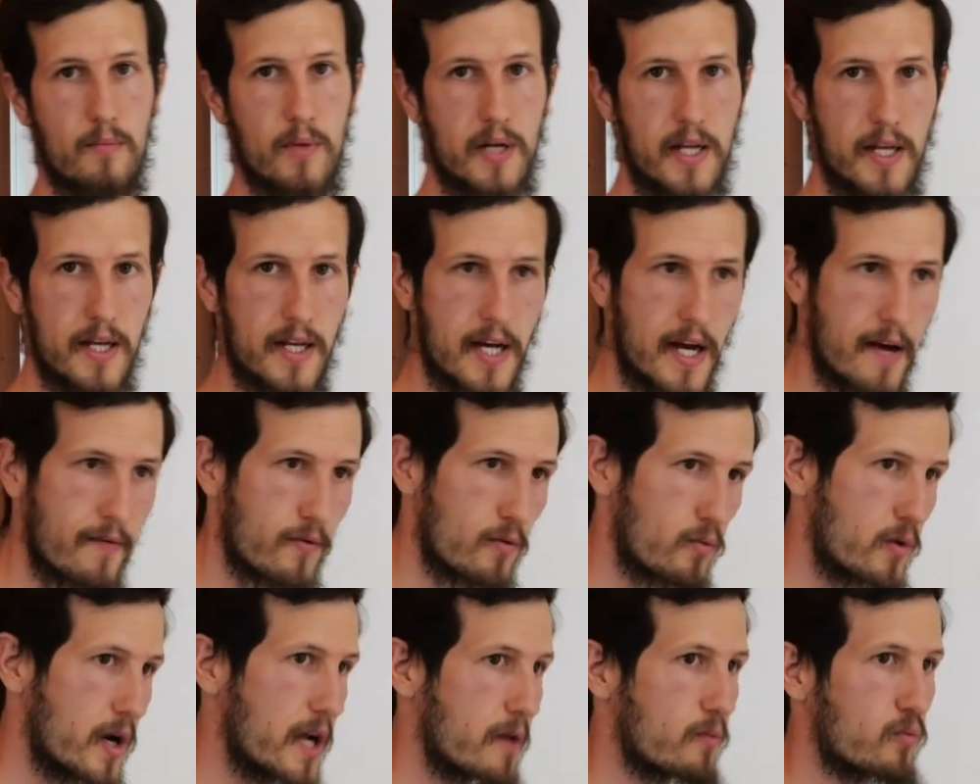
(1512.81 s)
We need to have the
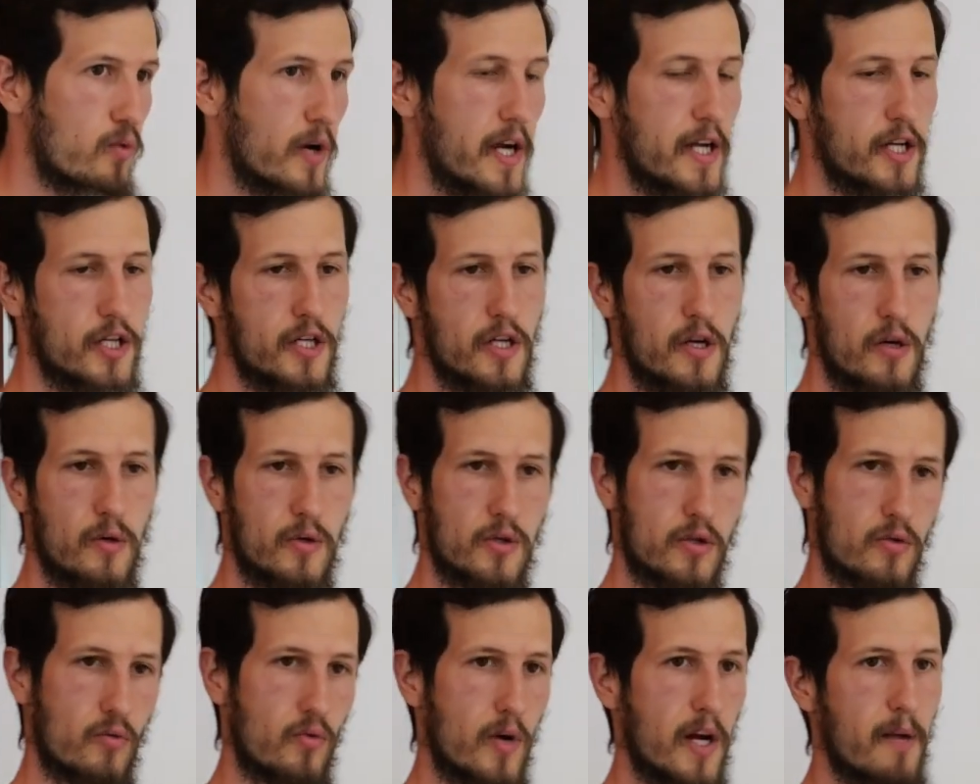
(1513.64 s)
right
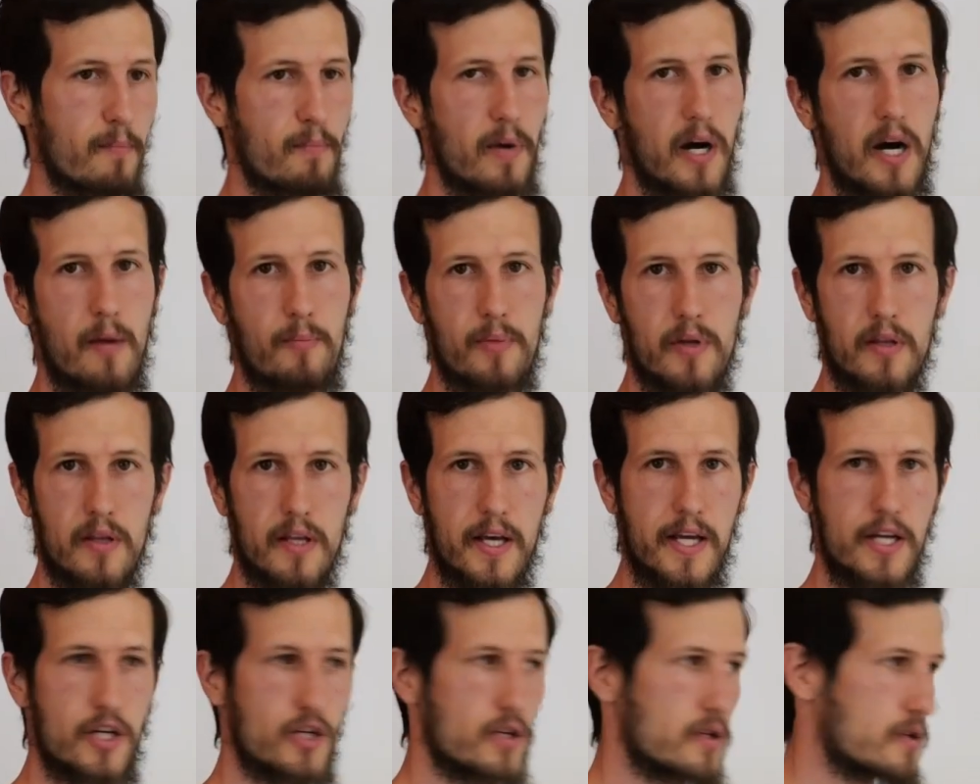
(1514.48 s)
ratios, the right
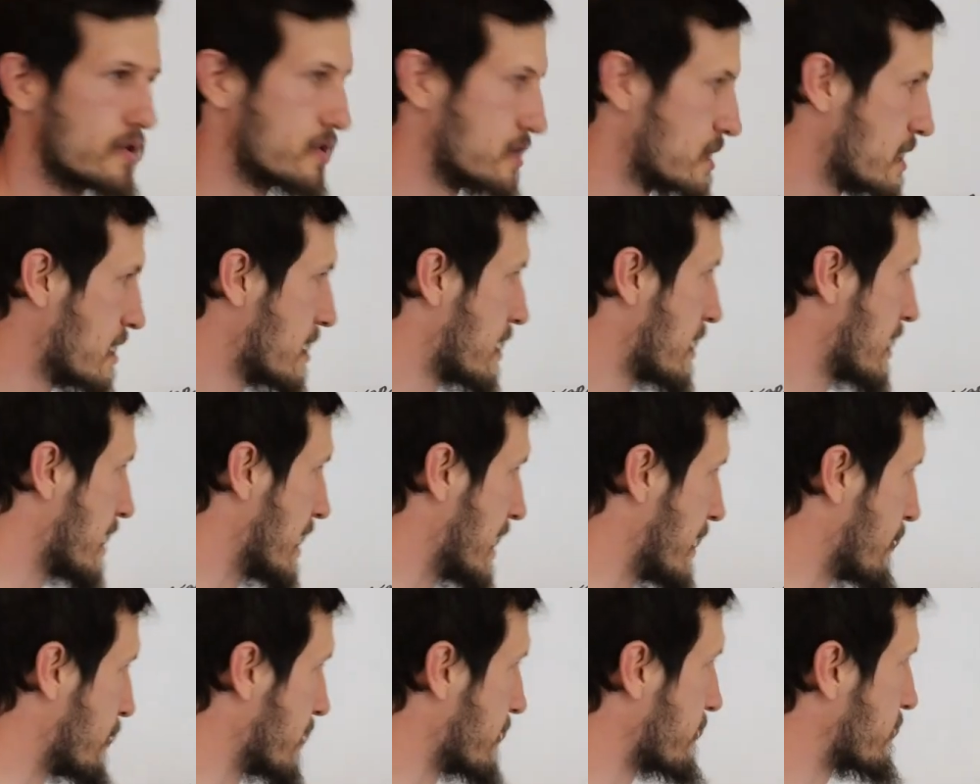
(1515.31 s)
populations,
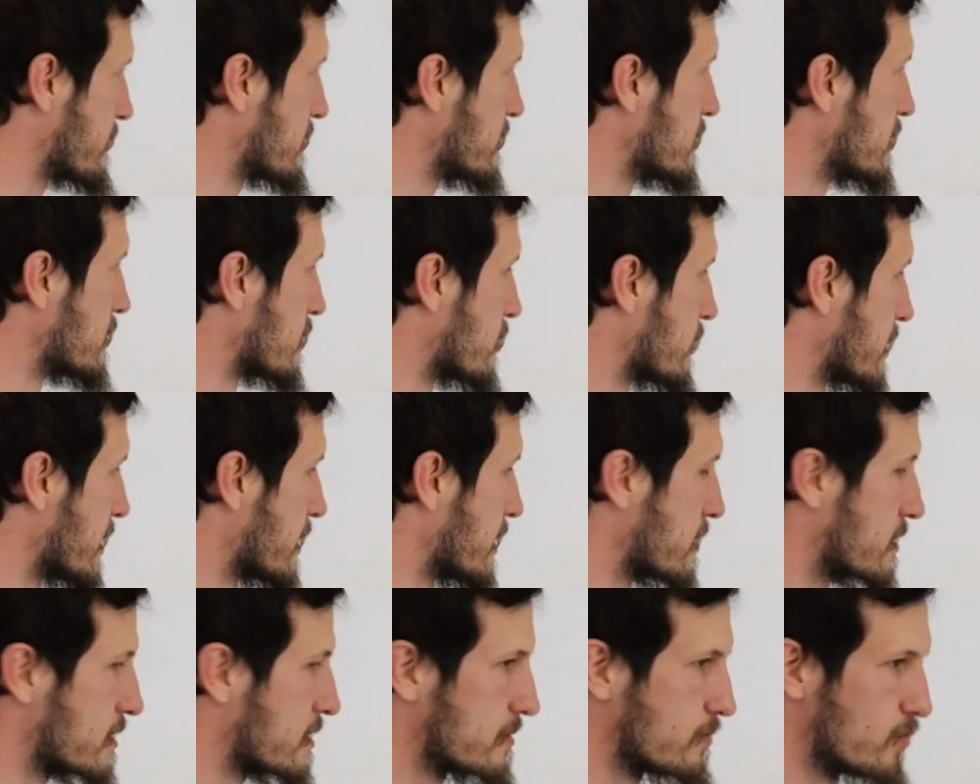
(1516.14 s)
and
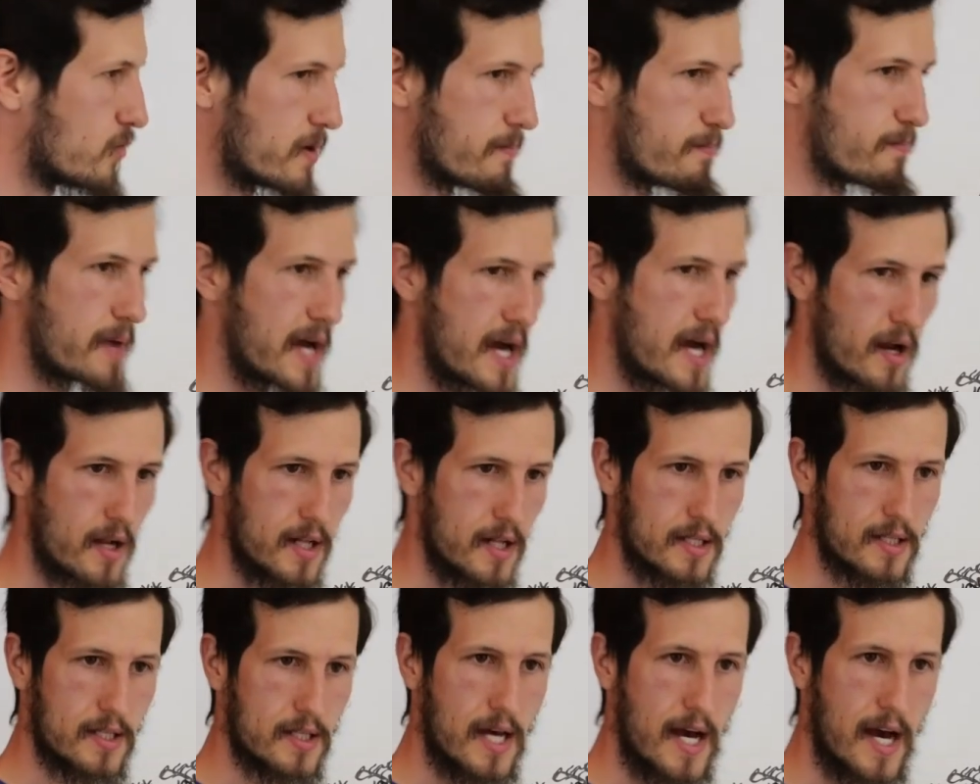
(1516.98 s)
we
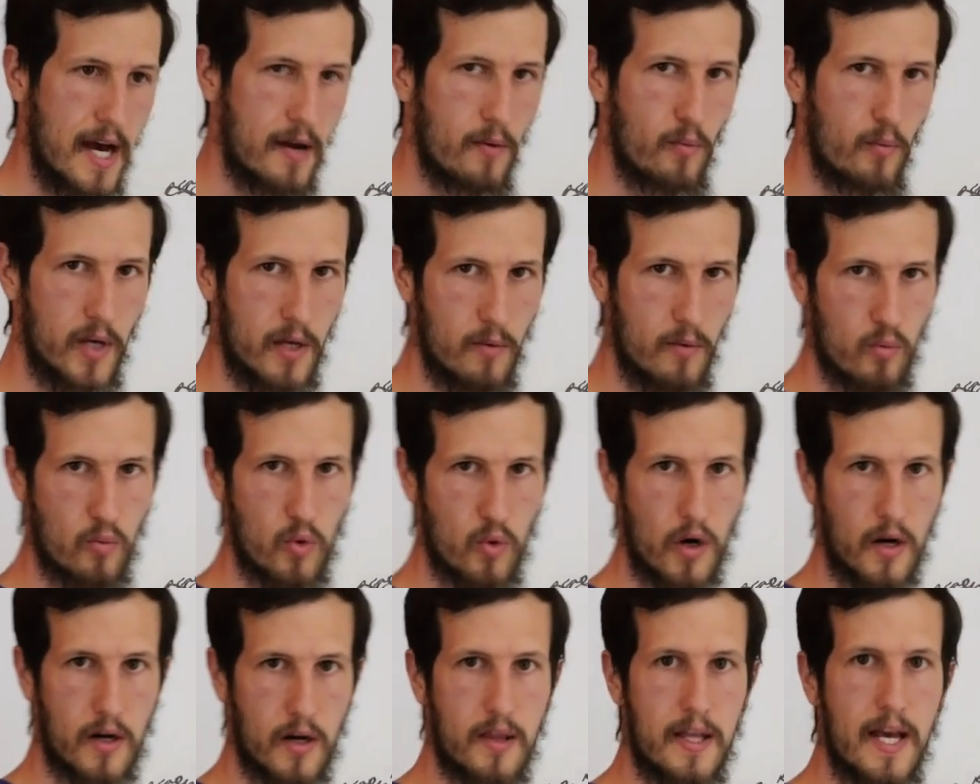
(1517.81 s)
balance that. We
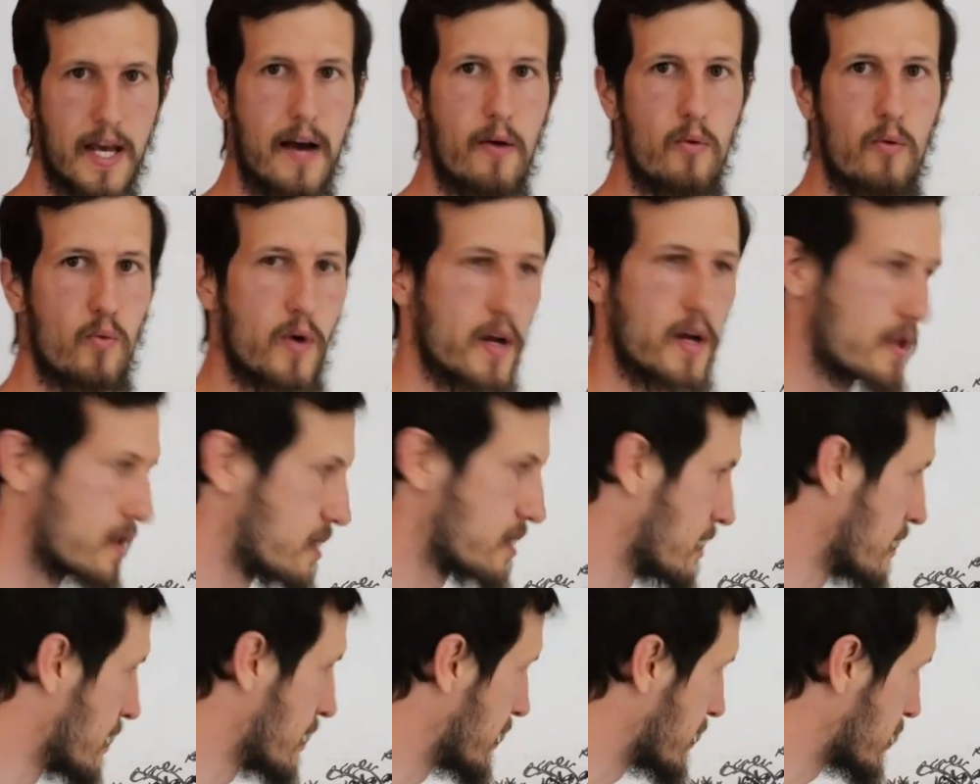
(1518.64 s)
work that with
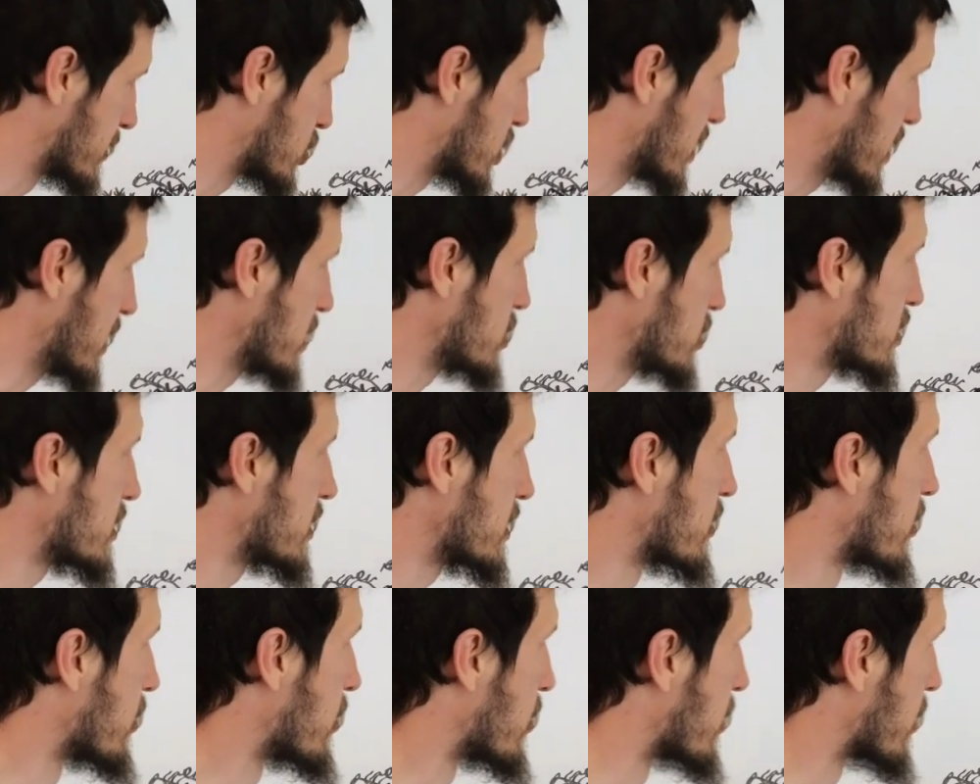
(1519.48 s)

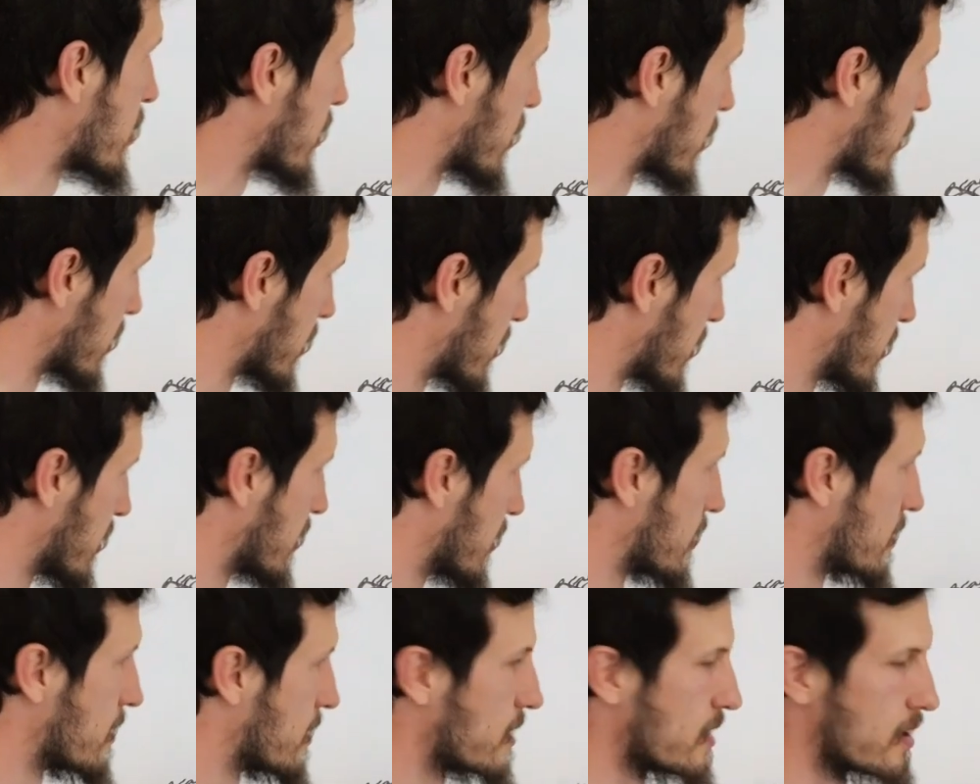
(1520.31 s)
changing our
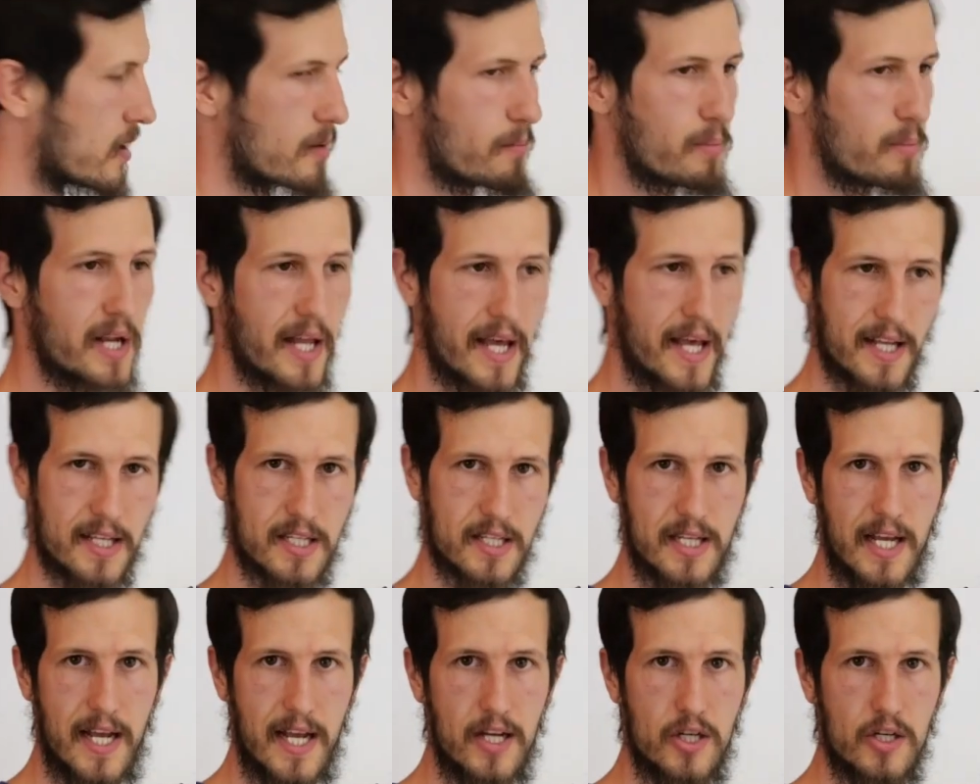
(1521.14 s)
plant
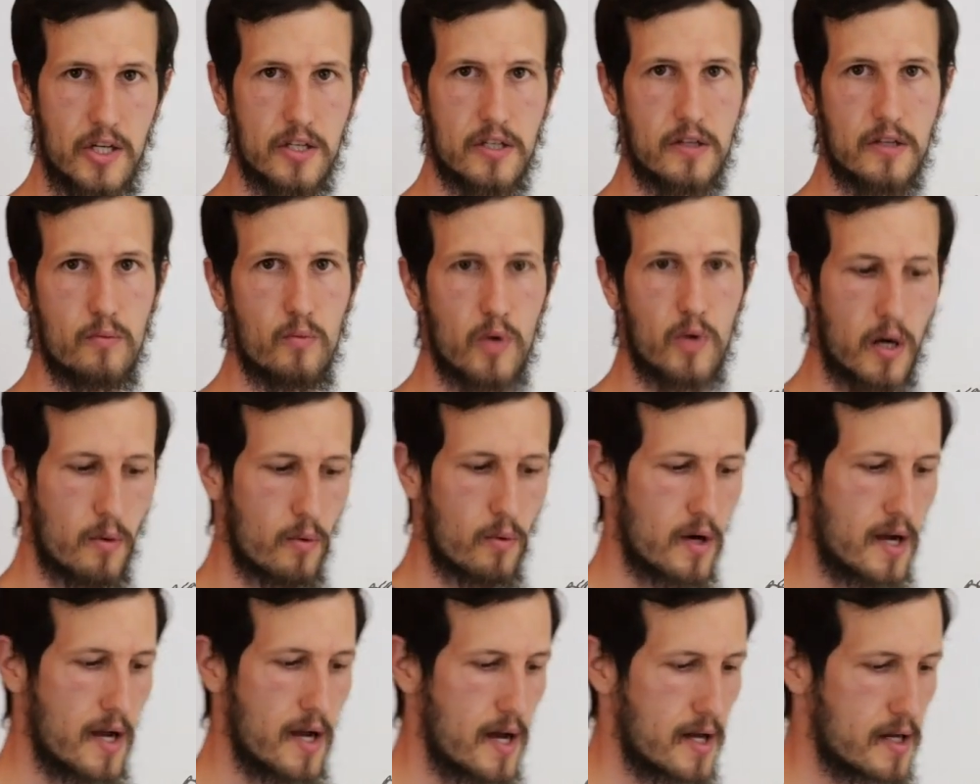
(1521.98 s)
stages and where
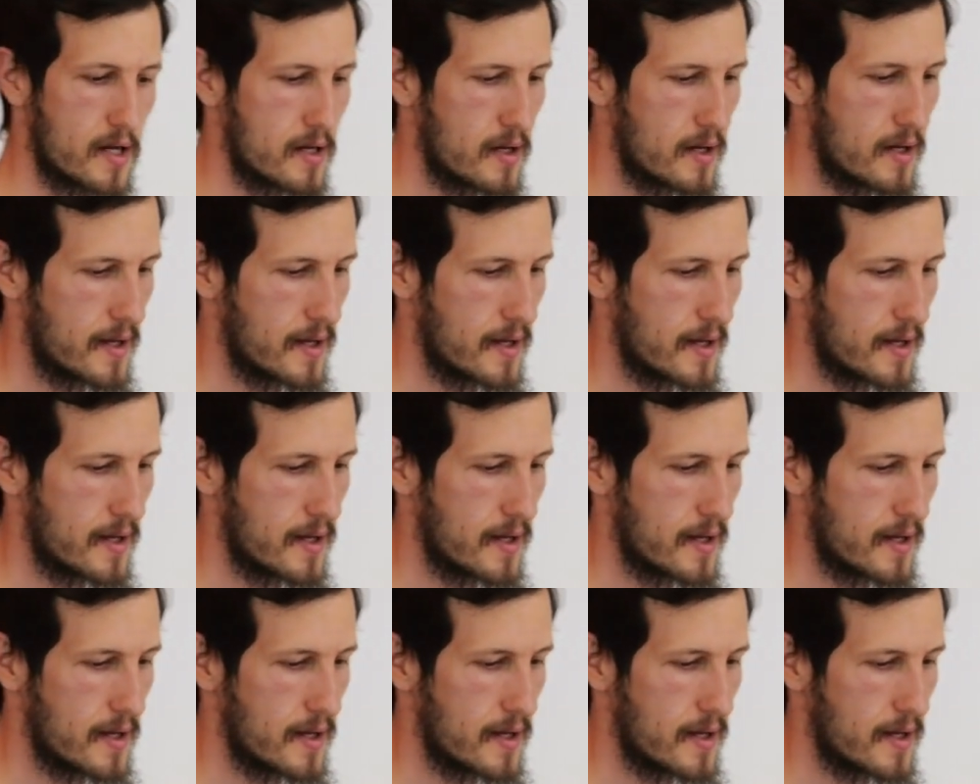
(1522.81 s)
we're at.